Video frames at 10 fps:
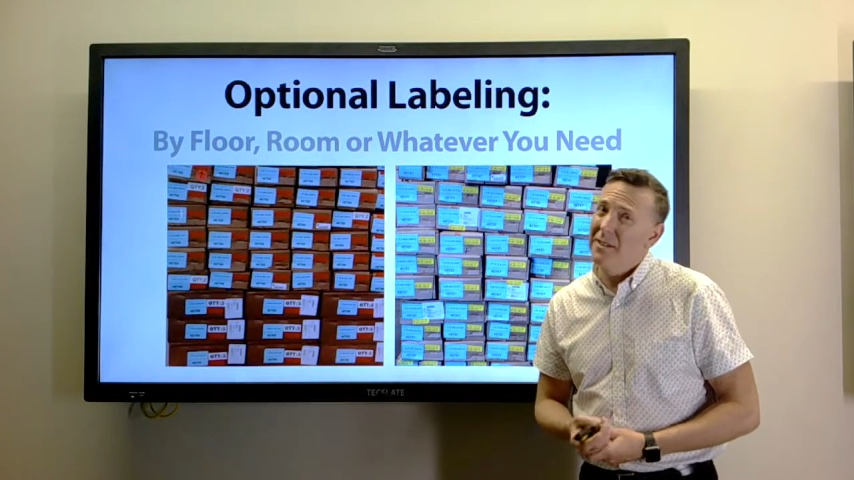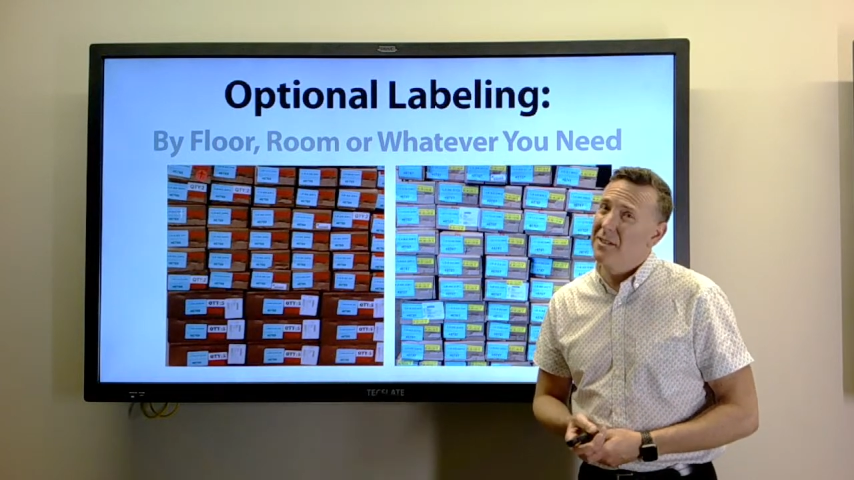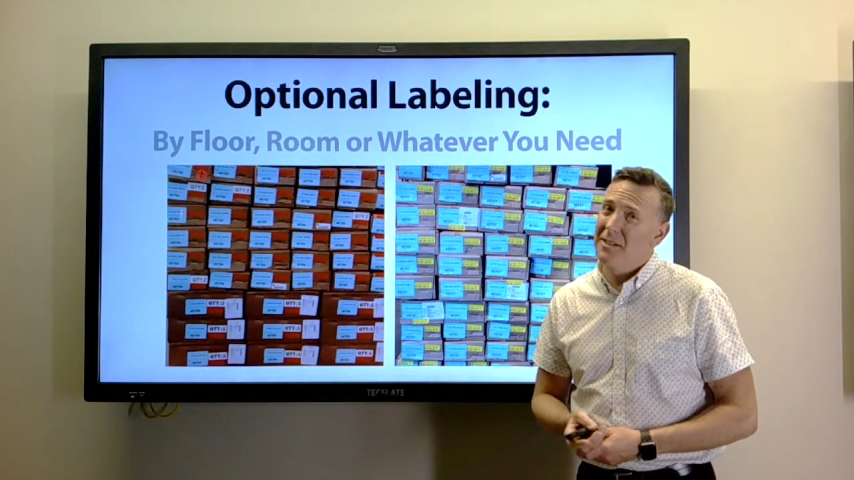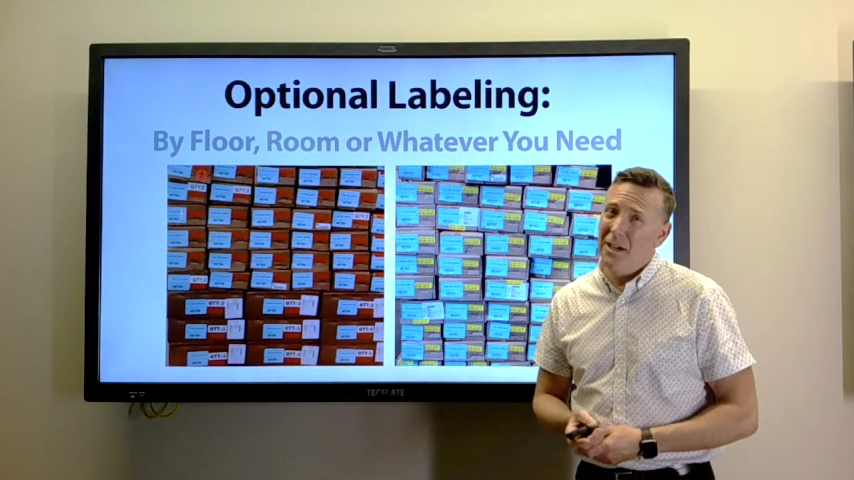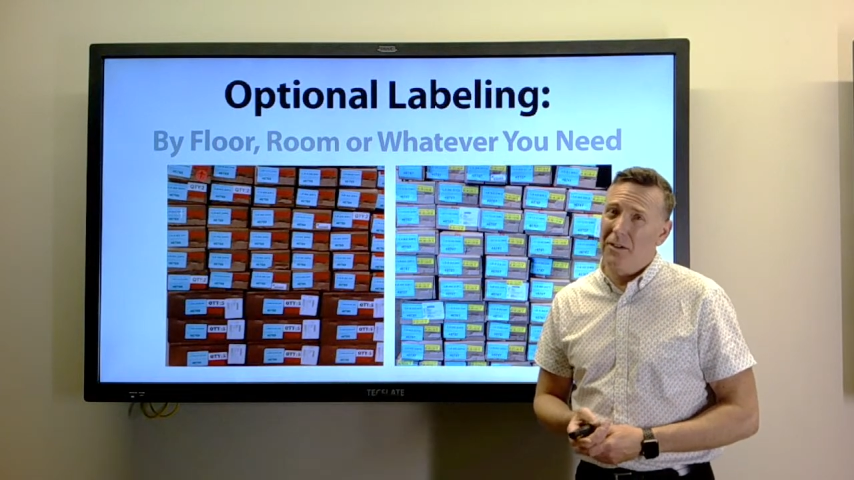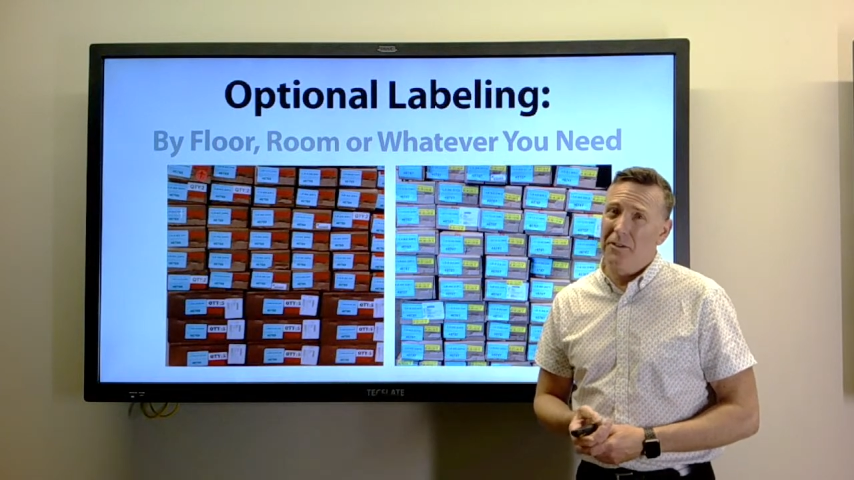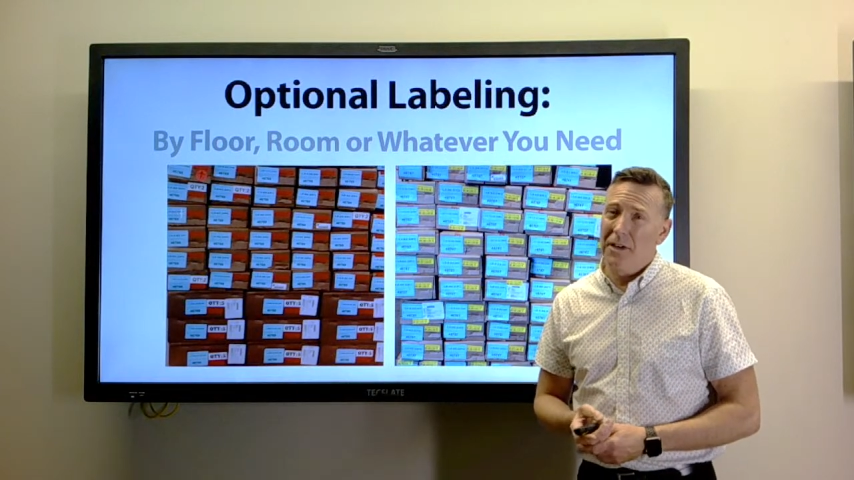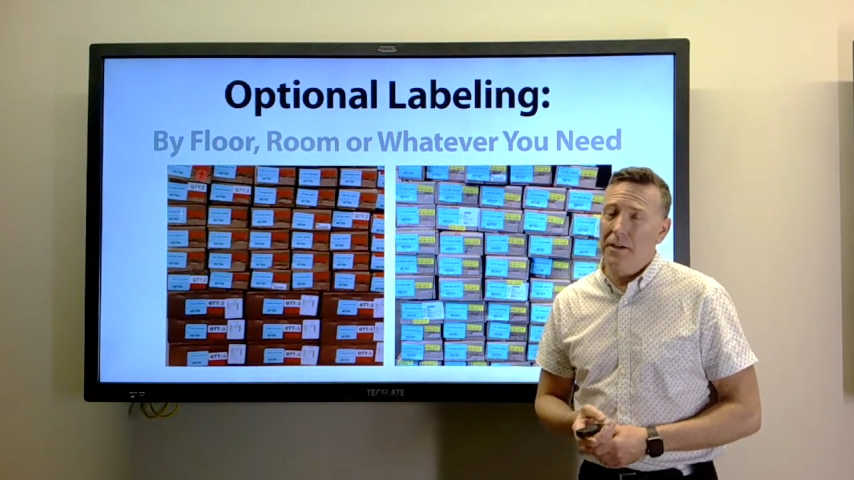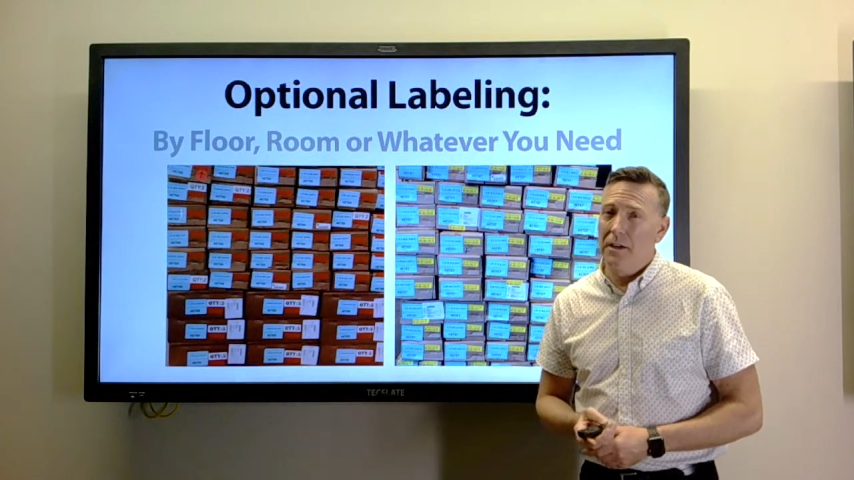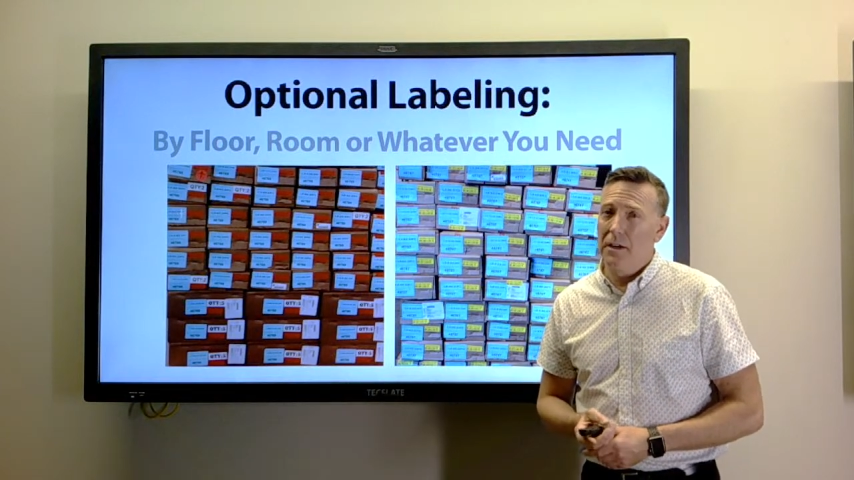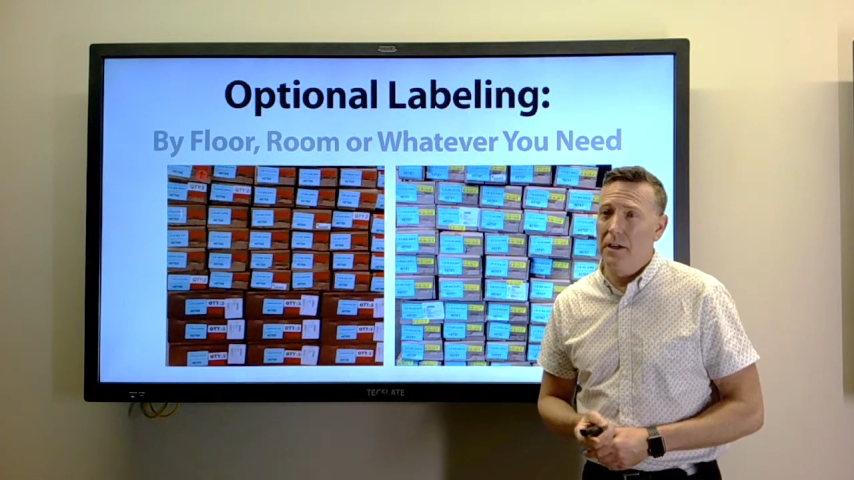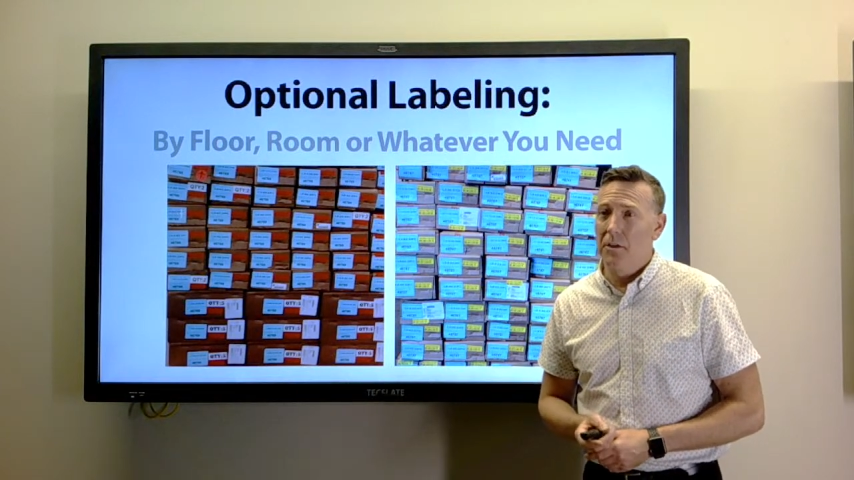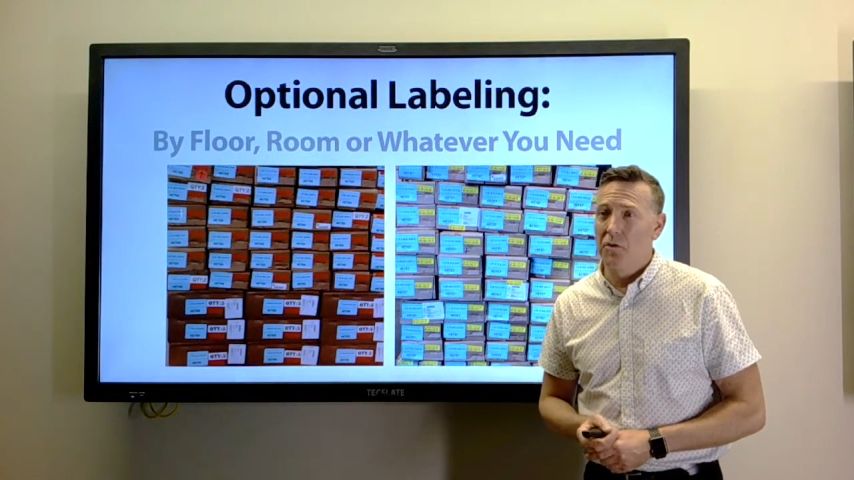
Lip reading: This is not our